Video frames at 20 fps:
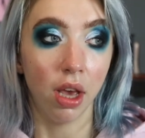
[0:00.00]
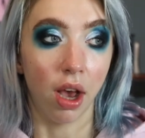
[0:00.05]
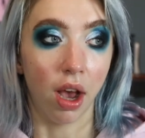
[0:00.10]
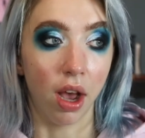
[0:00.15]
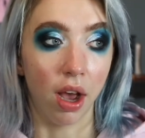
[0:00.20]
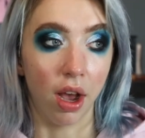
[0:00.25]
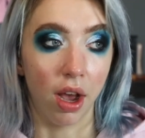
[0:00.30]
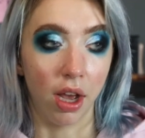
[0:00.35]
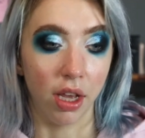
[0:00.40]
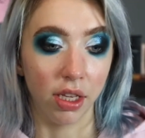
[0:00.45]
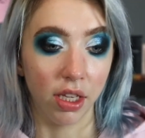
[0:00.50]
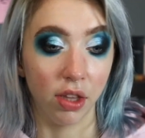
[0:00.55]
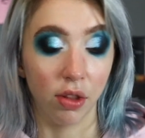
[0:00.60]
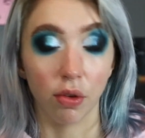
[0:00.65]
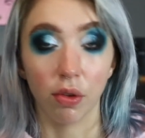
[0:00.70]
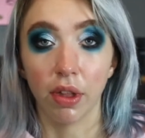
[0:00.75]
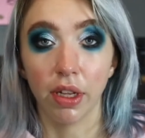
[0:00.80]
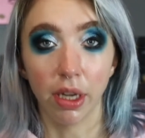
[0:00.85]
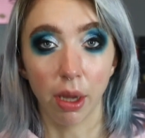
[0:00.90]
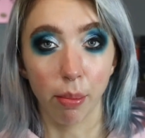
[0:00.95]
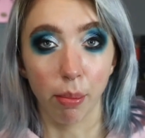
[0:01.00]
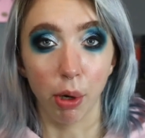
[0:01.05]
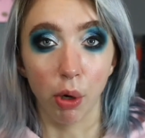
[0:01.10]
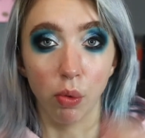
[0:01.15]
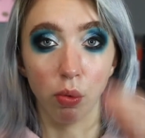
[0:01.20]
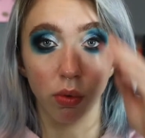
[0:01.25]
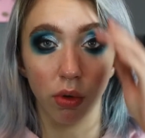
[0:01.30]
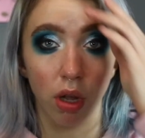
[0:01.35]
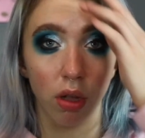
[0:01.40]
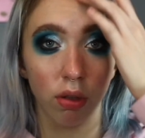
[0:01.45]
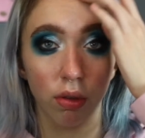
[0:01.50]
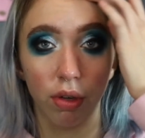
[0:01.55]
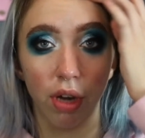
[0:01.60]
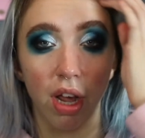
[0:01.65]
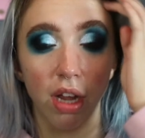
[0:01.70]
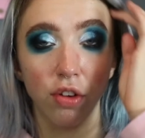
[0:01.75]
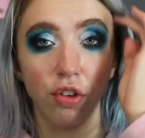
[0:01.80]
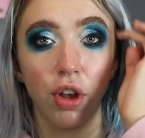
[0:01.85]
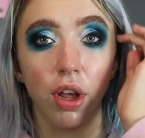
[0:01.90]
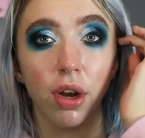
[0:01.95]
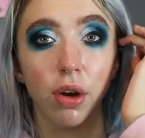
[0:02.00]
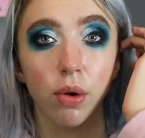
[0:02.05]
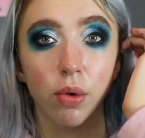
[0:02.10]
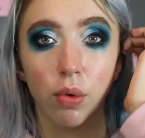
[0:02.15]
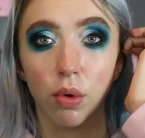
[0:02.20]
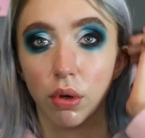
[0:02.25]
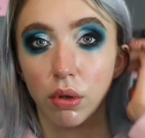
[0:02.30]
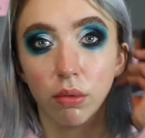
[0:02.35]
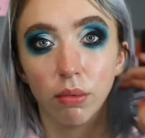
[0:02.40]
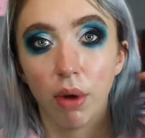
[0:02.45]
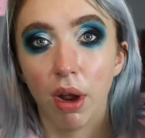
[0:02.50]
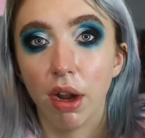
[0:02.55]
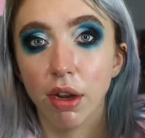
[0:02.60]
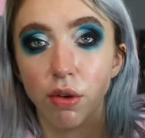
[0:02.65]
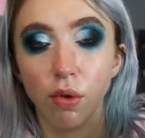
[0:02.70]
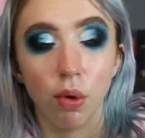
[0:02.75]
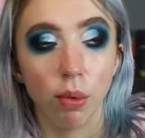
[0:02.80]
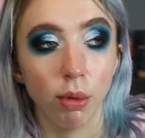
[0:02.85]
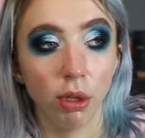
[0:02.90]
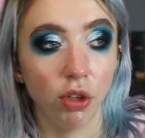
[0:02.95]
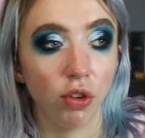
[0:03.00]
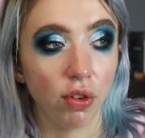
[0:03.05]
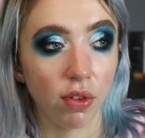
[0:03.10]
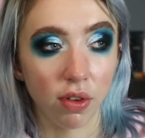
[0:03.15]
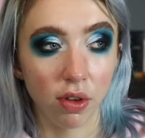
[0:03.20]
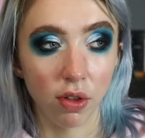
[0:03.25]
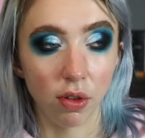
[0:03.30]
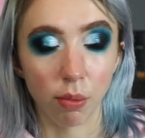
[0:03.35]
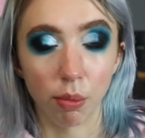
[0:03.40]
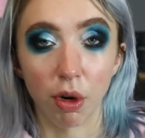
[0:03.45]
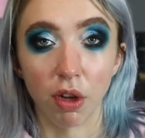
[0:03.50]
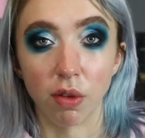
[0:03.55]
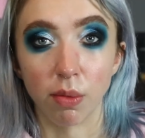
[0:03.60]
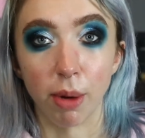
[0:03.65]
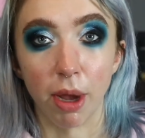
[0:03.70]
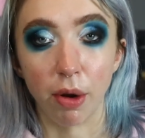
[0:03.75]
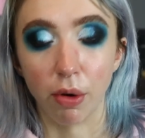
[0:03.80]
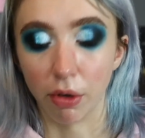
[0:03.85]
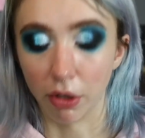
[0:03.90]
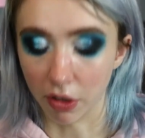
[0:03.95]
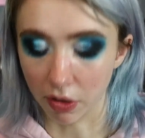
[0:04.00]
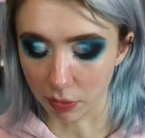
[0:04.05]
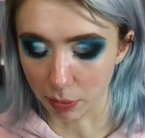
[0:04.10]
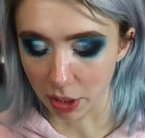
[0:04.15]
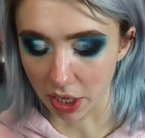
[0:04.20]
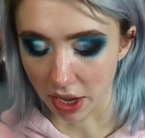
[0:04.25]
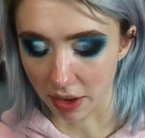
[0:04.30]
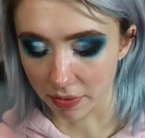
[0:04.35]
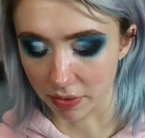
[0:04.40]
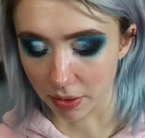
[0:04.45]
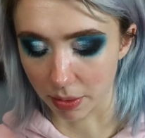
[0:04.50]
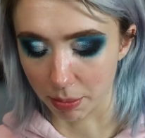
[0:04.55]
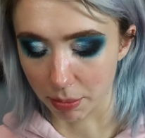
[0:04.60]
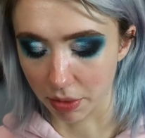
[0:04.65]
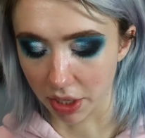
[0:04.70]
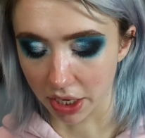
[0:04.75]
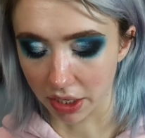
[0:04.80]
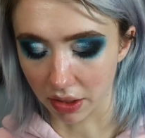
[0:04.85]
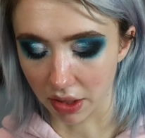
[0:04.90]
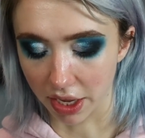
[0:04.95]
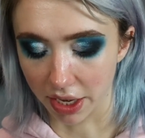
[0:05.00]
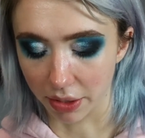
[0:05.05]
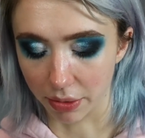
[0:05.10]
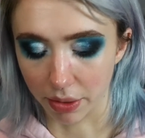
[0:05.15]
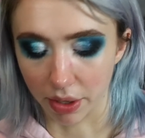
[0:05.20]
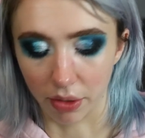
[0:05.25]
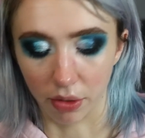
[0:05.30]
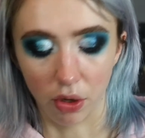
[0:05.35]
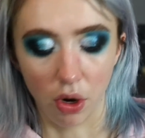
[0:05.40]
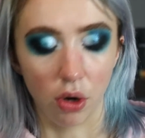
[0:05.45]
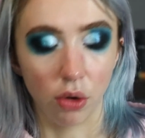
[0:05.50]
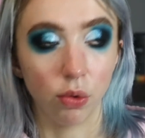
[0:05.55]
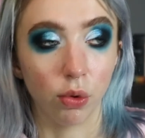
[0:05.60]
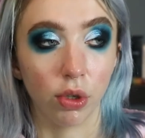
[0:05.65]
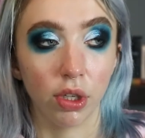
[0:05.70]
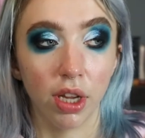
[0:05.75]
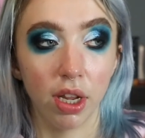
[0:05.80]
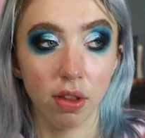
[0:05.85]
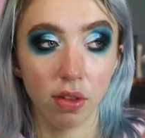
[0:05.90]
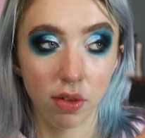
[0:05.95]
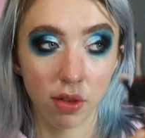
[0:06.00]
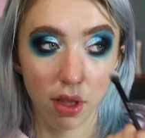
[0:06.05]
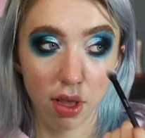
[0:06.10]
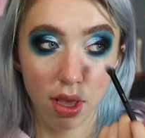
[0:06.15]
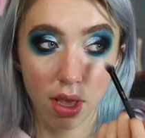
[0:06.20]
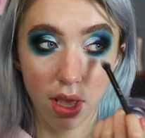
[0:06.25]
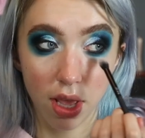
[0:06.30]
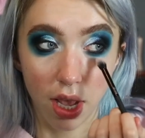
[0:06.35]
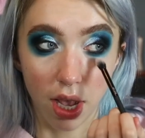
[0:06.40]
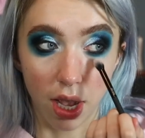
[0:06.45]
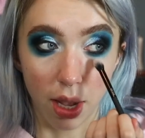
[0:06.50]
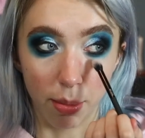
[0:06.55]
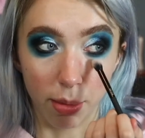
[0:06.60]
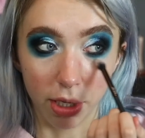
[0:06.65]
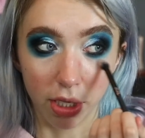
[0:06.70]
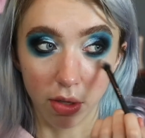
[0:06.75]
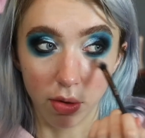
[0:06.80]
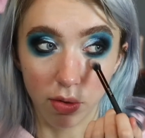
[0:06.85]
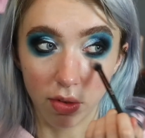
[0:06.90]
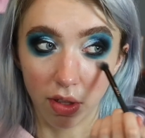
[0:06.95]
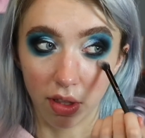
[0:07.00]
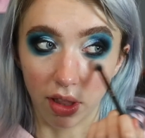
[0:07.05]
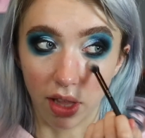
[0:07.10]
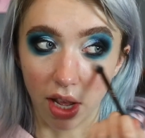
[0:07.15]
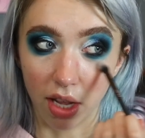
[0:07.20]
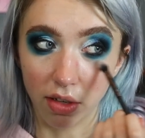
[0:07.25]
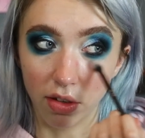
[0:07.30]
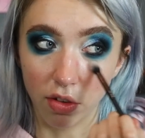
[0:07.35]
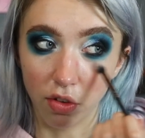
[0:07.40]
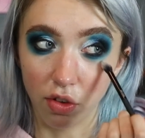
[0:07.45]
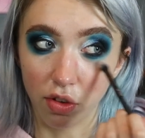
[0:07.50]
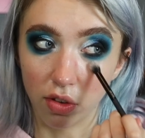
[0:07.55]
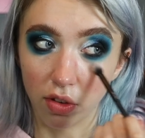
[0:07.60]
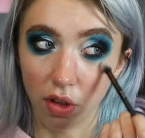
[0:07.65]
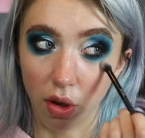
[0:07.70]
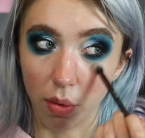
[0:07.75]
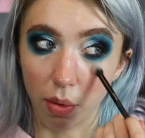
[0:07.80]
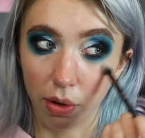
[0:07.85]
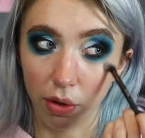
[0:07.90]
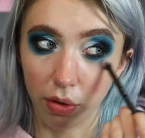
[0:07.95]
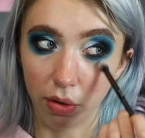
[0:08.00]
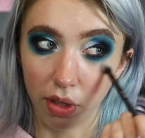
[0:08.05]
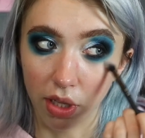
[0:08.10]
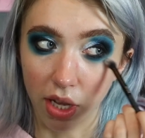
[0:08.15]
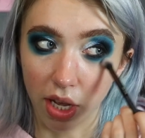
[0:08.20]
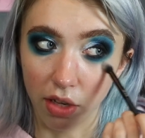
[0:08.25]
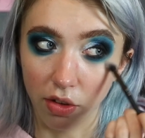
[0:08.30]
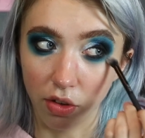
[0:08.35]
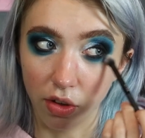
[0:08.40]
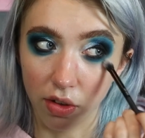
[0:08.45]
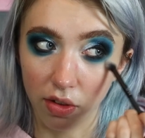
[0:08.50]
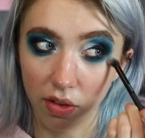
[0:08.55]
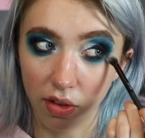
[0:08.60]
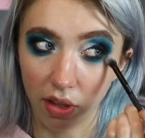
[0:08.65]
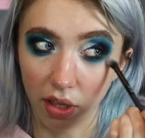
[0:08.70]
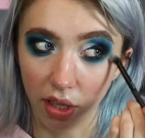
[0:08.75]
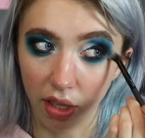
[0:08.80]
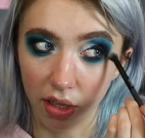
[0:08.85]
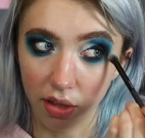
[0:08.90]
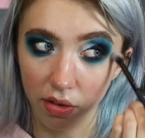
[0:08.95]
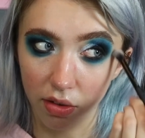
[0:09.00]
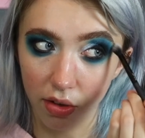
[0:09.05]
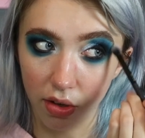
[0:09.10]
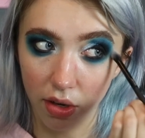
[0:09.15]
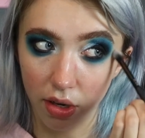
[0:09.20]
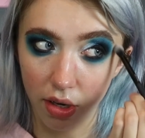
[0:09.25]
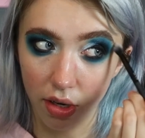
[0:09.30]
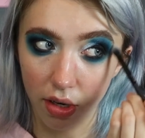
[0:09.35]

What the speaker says: either like a bone colored eyeshadow, or I normally just use a pressed powder because we have some like lying around in contour kits. But using that to just go under the edges and